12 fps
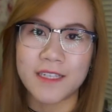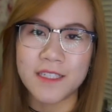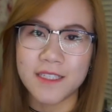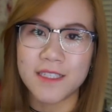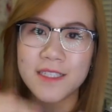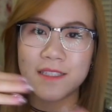
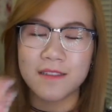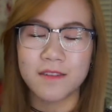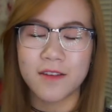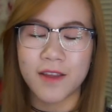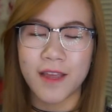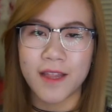couldn't
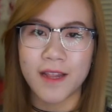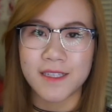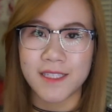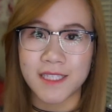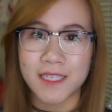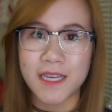get a
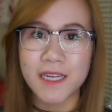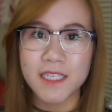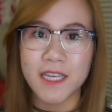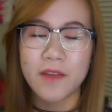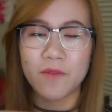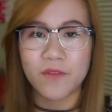seat
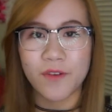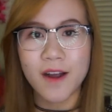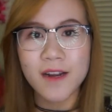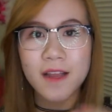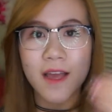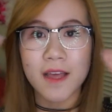in front,